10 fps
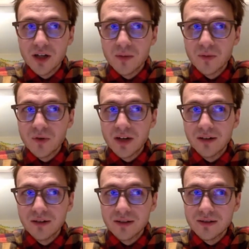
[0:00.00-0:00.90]
that would
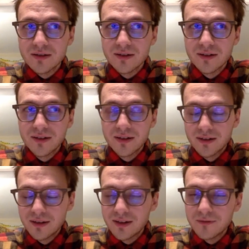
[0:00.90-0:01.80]
come around and
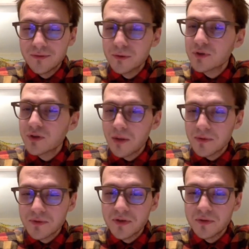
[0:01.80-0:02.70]
get food
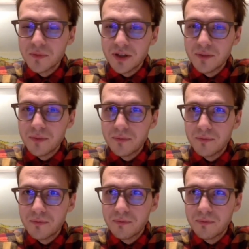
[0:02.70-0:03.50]
scraps from everybody,